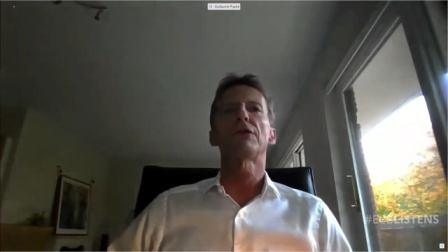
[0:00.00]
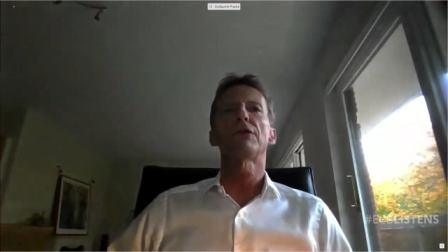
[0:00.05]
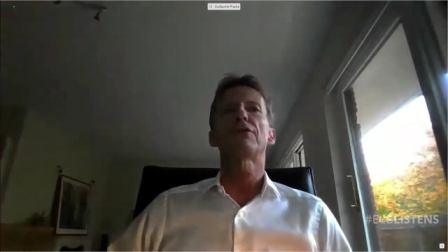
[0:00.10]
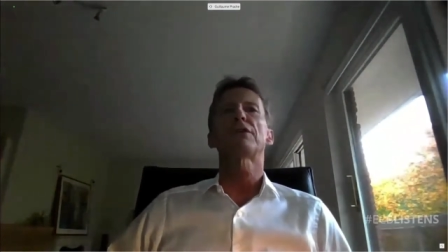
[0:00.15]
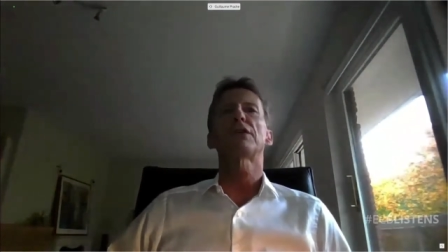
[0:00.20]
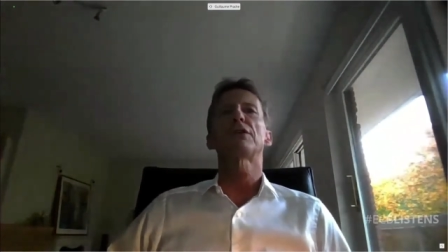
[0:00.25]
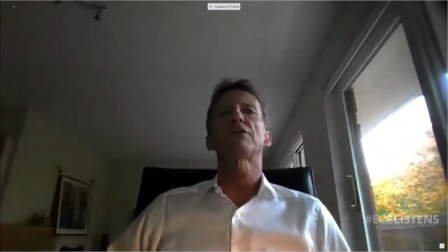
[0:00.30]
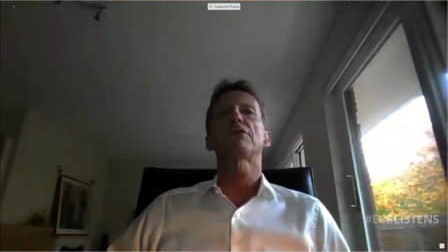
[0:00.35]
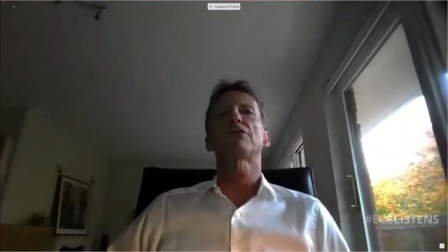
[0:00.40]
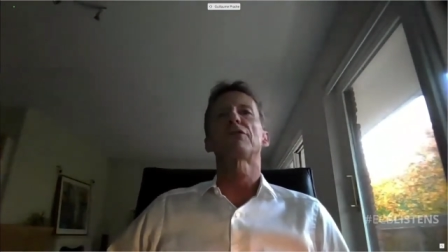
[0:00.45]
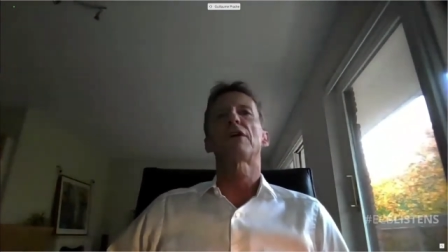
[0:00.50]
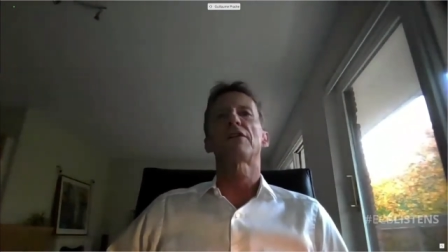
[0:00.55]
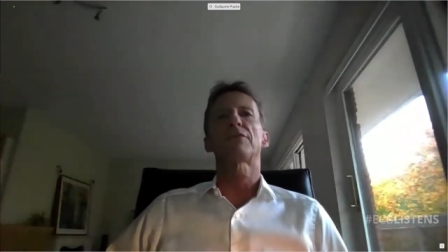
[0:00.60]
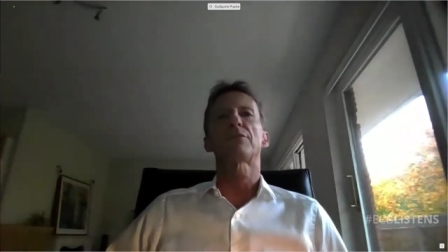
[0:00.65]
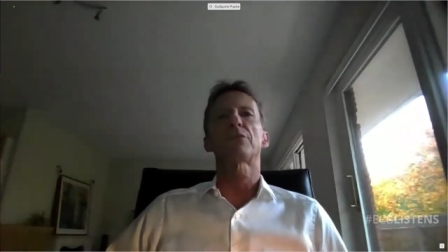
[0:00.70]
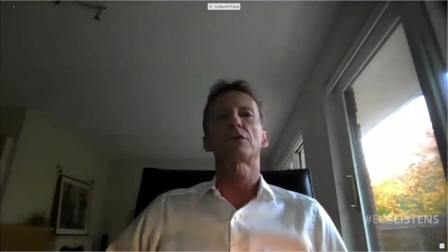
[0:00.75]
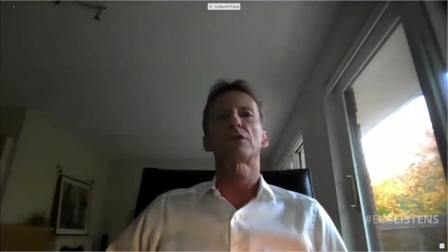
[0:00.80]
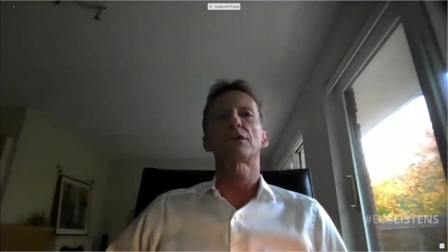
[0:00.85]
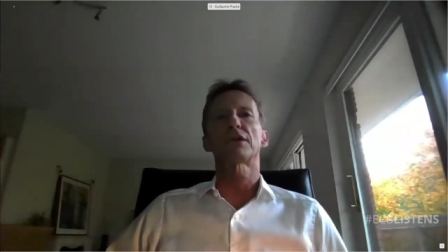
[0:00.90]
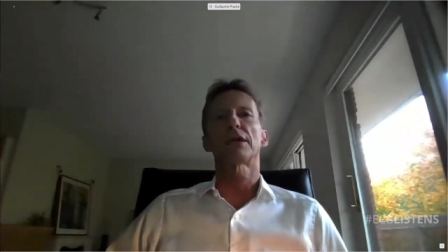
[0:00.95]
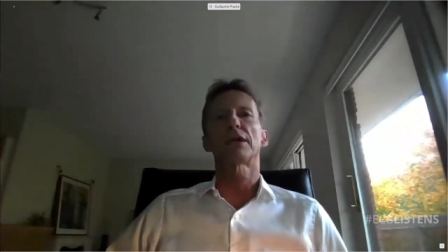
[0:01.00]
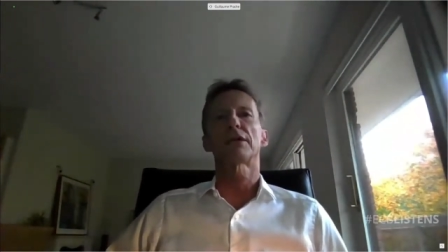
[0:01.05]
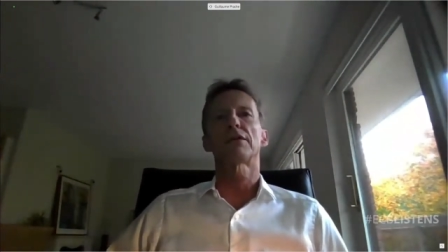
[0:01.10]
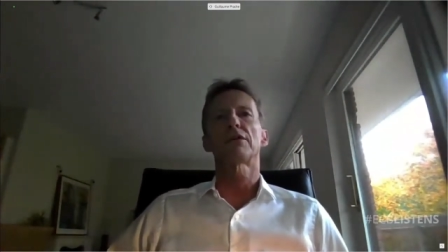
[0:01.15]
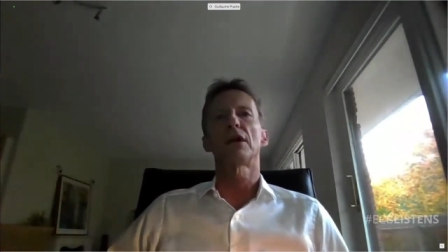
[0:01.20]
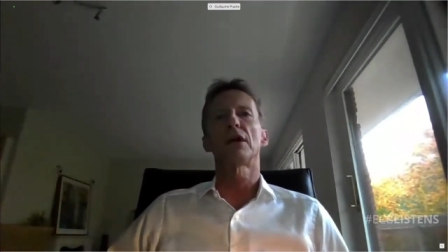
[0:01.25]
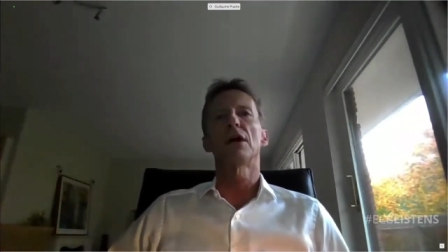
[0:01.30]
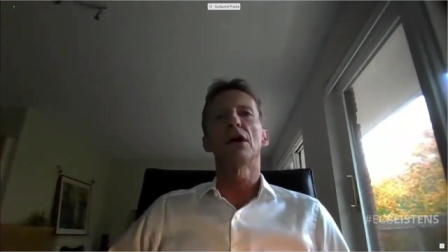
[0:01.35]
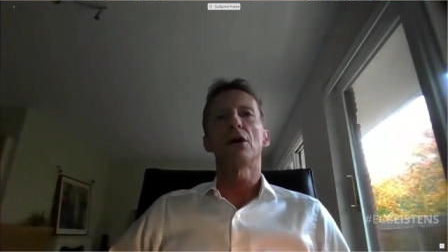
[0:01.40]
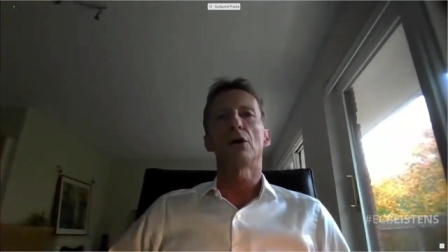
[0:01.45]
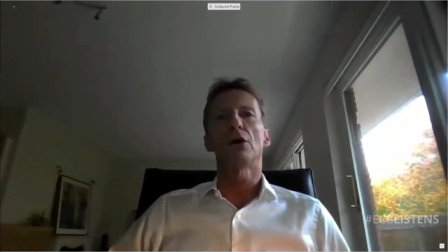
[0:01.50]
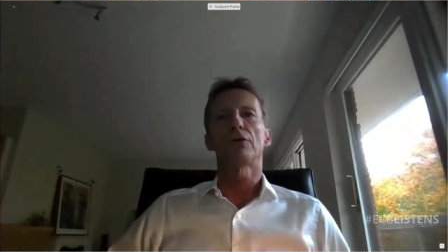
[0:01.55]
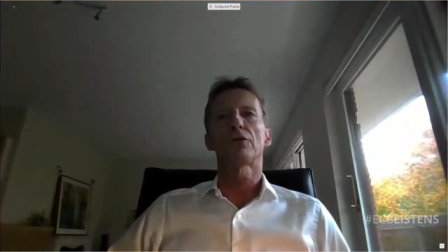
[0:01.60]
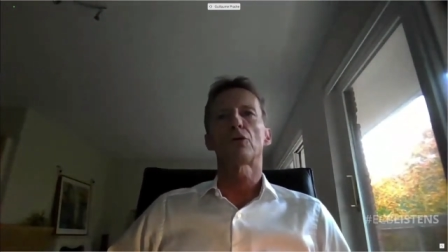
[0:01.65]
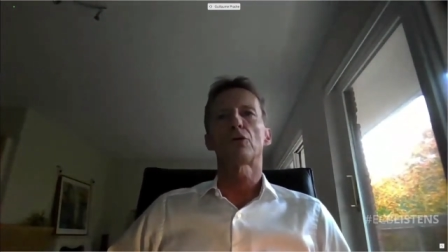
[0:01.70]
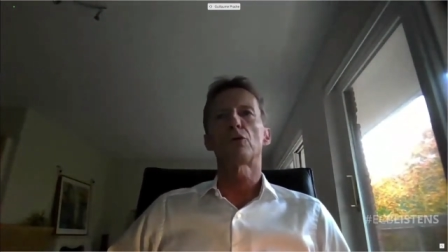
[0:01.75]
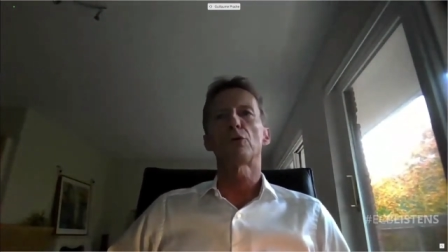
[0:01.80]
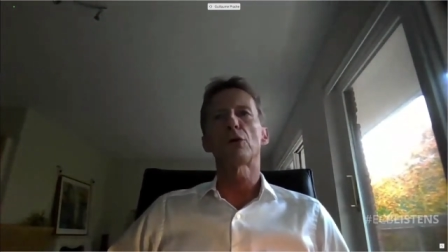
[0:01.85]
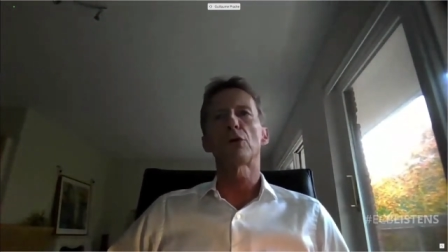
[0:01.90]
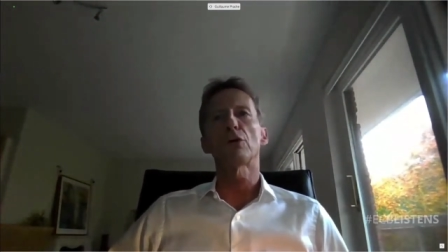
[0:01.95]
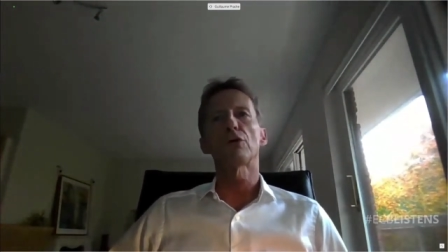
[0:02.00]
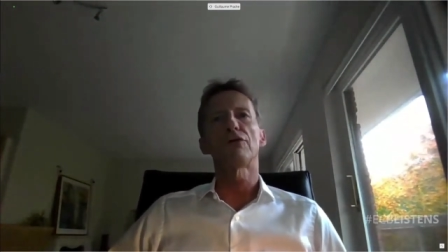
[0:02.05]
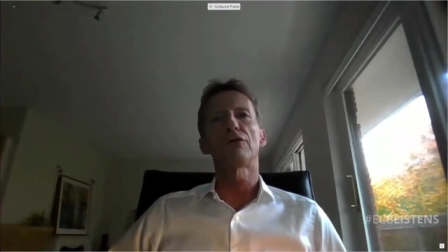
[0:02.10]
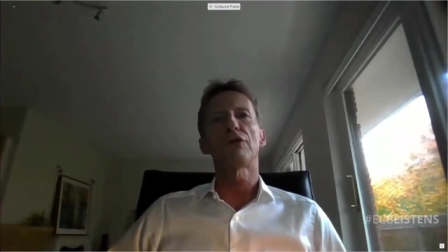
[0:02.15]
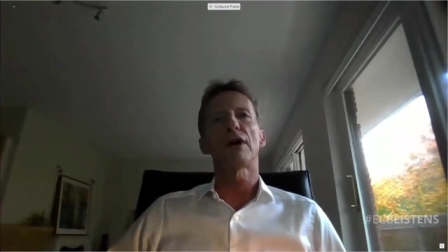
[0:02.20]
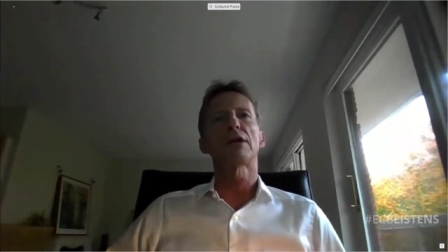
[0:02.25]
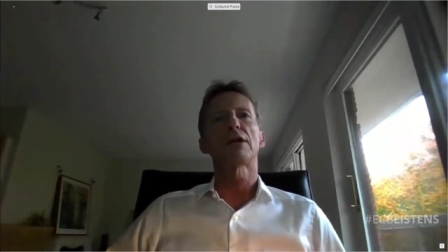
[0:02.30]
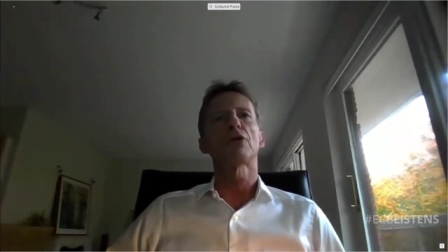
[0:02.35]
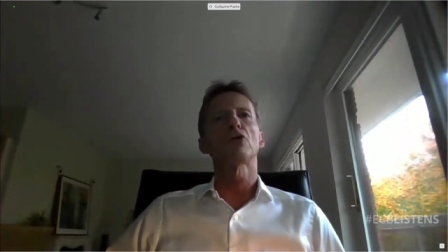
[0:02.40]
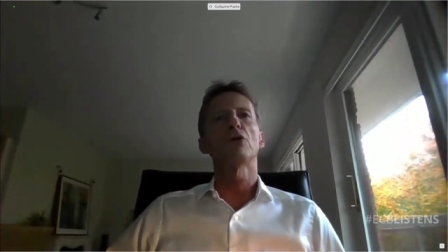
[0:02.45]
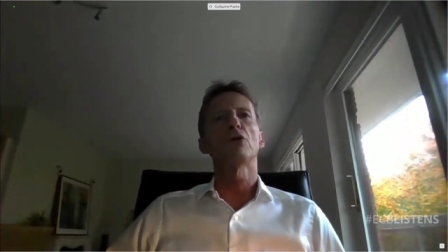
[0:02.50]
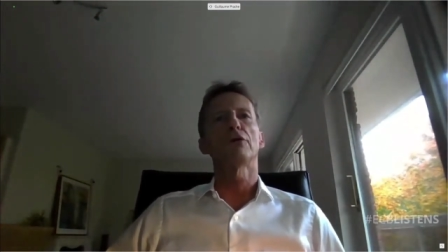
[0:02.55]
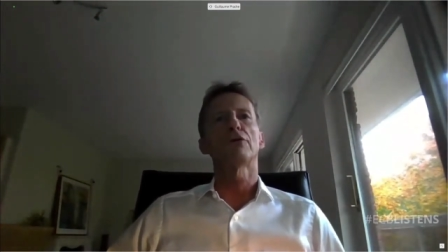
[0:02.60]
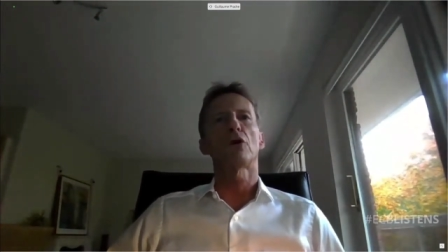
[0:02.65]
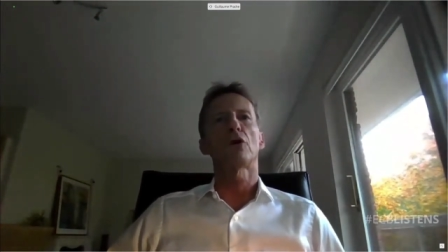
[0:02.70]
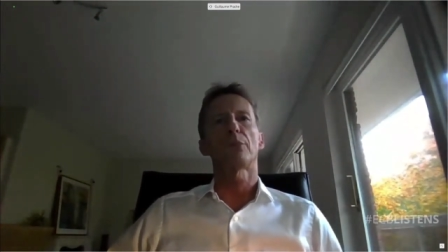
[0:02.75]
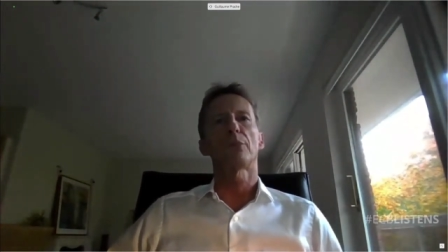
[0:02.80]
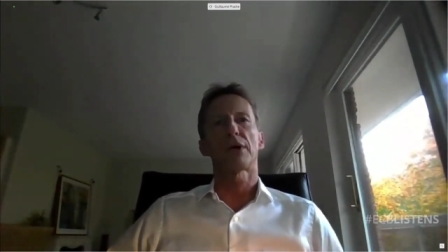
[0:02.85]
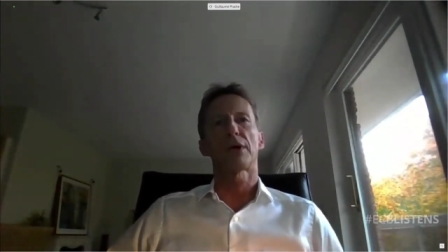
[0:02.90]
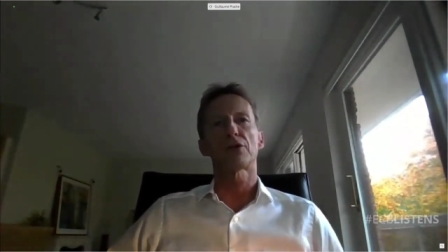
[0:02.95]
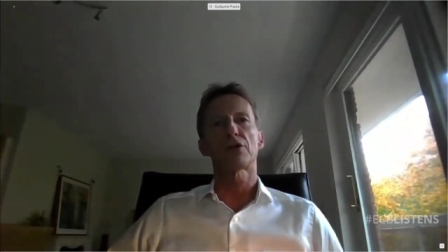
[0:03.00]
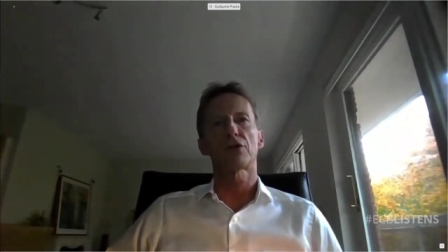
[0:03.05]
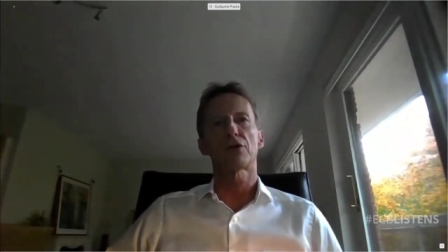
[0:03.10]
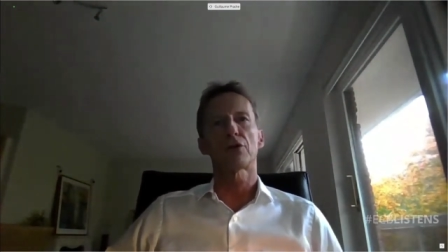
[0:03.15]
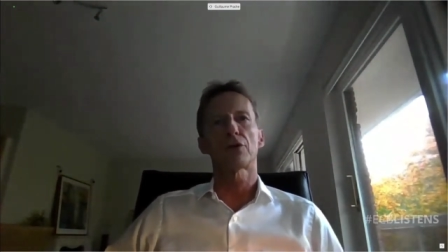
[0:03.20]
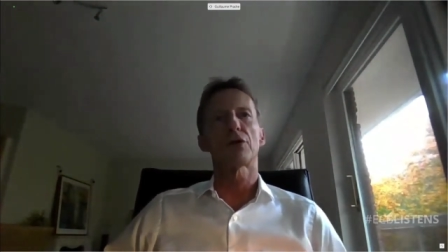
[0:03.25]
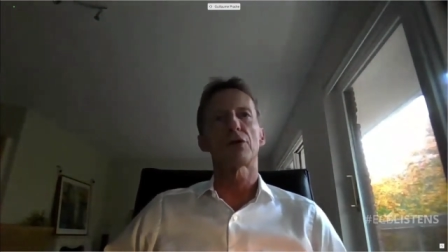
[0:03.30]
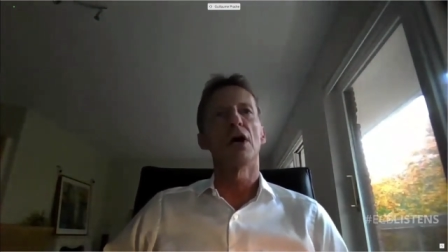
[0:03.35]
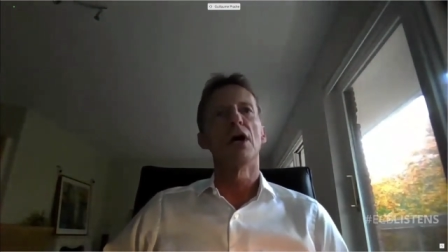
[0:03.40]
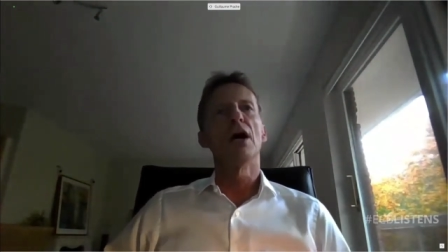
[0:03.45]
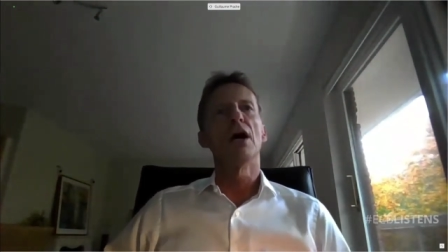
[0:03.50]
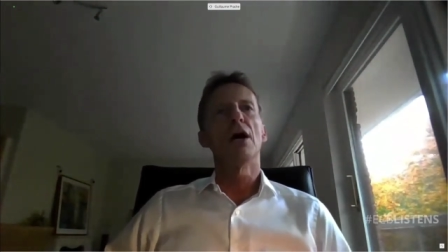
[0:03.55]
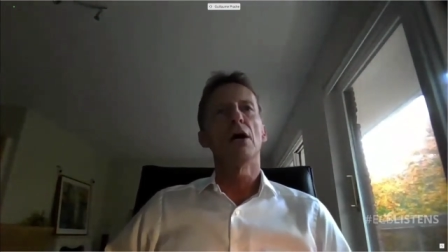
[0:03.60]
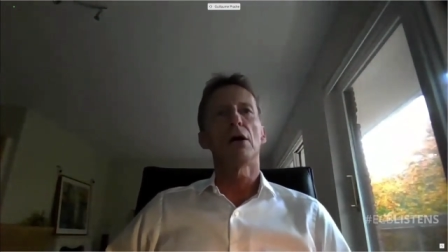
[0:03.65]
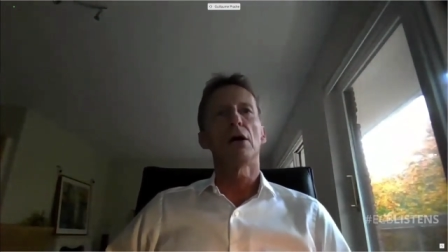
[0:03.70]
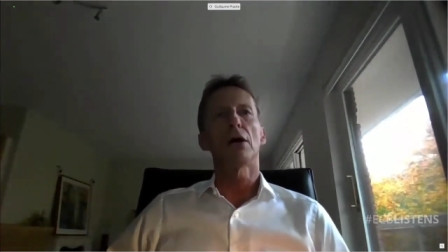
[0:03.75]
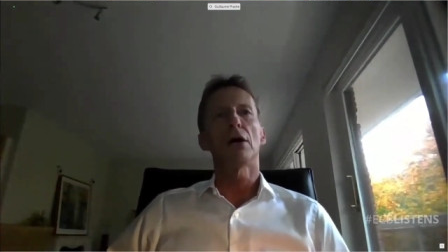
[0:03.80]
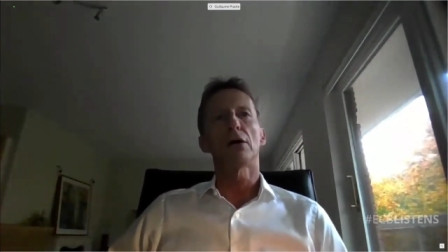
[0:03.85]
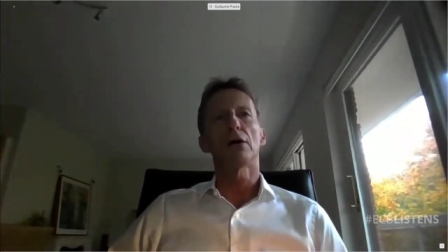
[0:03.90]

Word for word: fifty-five percent of the real value of your pension